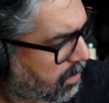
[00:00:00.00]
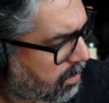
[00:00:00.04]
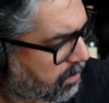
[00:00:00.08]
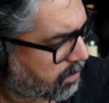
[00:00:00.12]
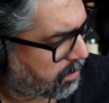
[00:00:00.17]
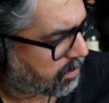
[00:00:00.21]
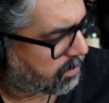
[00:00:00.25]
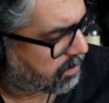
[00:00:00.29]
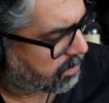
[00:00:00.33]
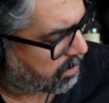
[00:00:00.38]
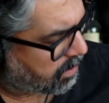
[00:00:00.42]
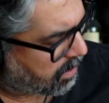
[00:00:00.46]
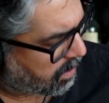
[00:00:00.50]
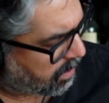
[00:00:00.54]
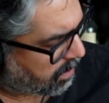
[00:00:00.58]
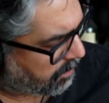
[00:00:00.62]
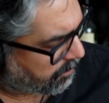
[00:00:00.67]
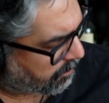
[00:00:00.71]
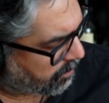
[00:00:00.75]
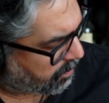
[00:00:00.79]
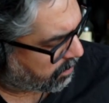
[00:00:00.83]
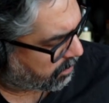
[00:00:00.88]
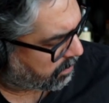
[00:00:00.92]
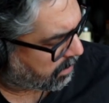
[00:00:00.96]
Does it say?
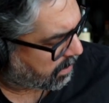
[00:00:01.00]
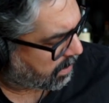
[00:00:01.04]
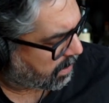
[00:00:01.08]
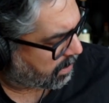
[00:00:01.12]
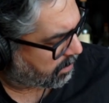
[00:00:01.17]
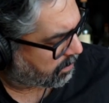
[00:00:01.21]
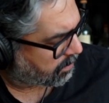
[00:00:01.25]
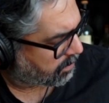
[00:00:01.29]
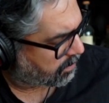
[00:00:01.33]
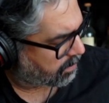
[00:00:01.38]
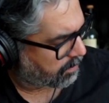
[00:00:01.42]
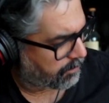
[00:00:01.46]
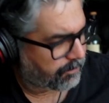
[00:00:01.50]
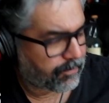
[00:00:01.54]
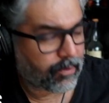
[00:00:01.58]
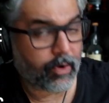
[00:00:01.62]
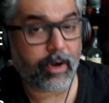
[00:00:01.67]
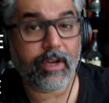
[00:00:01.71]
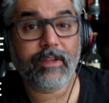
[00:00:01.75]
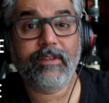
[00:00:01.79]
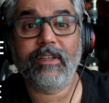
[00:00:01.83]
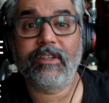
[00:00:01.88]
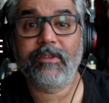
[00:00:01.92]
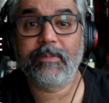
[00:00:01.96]
Of course it has to say.
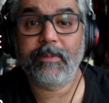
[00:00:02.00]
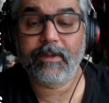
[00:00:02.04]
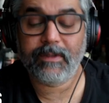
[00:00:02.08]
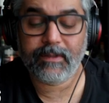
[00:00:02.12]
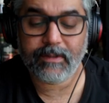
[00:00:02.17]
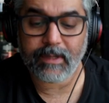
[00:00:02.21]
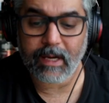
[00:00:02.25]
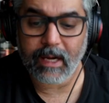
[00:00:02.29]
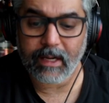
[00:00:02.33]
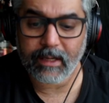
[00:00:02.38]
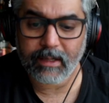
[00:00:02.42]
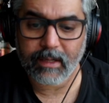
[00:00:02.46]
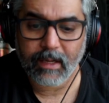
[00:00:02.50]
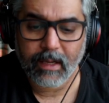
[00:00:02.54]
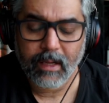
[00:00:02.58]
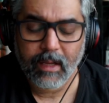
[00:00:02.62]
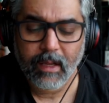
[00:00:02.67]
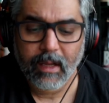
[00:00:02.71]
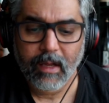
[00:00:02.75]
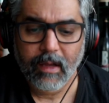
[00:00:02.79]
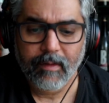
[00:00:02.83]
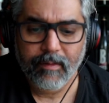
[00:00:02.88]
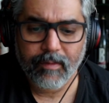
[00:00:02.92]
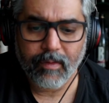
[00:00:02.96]
46%.
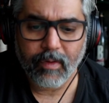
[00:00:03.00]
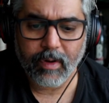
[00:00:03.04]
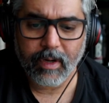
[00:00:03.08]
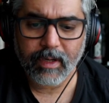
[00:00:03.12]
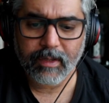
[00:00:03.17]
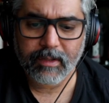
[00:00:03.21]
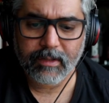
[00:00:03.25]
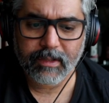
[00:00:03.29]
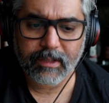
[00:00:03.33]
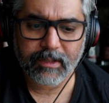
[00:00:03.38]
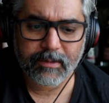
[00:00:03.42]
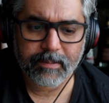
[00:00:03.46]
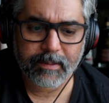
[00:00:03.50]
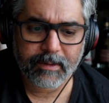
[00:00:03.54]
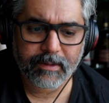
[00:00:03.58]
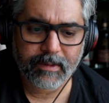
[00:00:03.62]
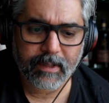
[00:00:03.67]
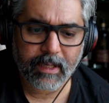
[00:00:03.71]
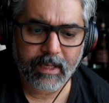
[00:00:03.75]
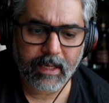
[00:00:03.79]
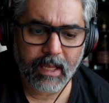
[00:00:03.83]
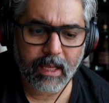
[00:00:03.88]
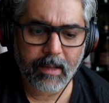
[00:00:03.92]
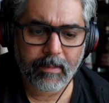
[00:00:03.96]

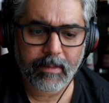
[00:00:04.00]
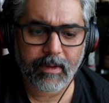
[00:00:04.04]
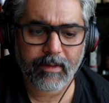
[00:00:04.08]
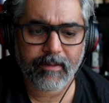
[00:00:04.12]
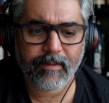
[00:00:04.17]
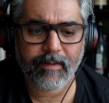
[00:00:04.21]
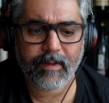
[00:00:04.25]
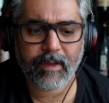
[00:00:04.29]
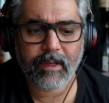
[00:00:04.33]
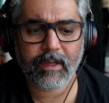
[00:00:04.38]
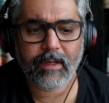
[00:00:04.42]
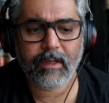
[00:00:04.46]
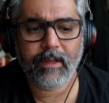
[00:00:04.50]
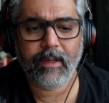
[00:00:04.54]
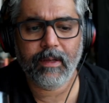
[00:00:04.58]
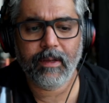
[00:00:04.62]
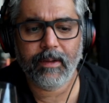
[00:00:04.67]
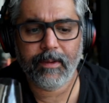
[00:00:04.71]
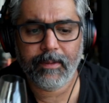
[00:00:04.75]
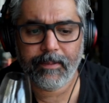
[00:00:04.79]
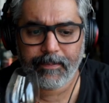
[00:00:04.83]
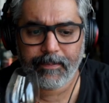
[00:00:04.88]
46% ABV.